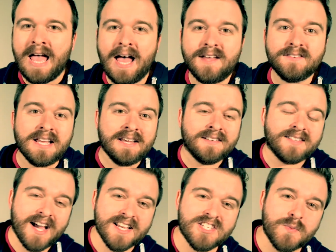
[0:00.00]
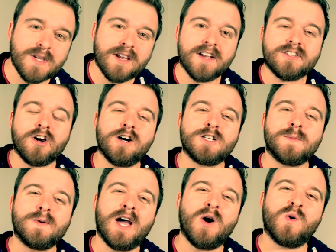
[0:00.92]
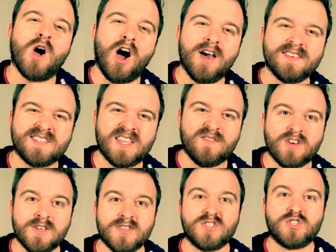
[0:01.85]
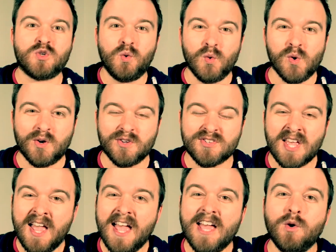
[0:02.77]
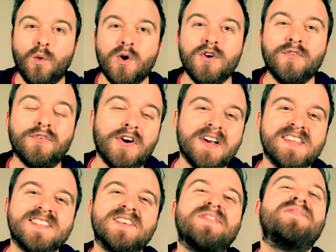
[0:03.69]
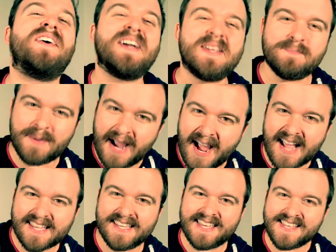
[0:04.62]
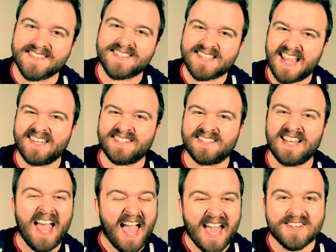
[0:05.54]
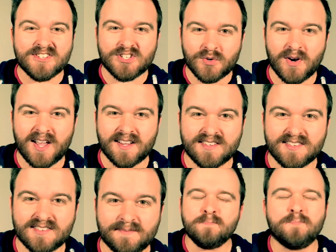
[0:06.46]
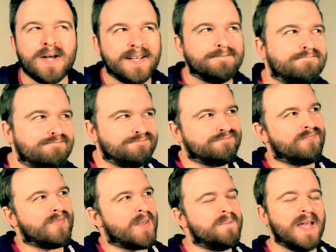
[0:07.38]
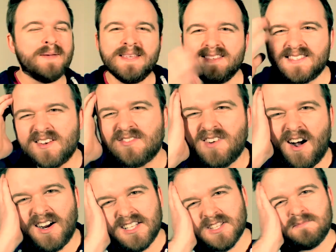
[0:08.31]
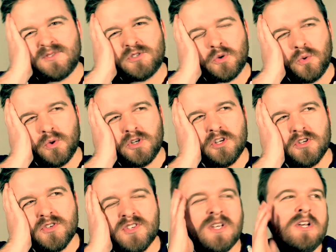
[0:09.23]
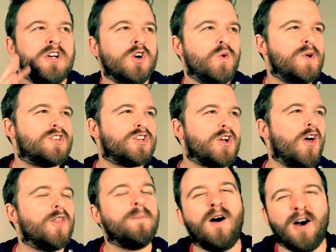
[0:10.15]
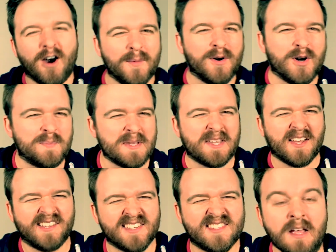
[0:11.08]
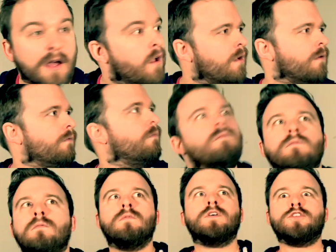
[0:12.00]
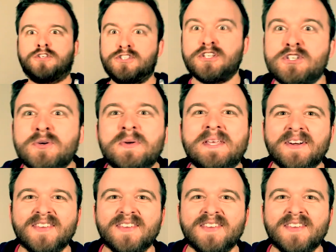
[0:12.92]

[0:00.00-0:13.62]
And last week I talked about how God has given us tools in order for us to fight back against Satan and his tricks. But maybe instead of calling them tools, we should call them armor because... Did you hear